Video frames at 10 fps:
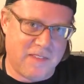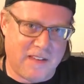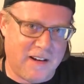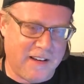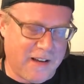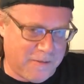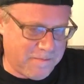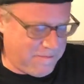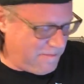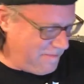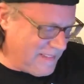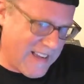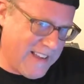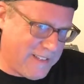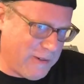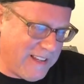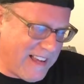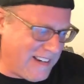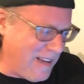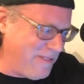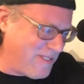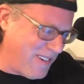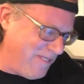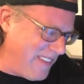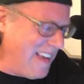there you go. That's where that comes from.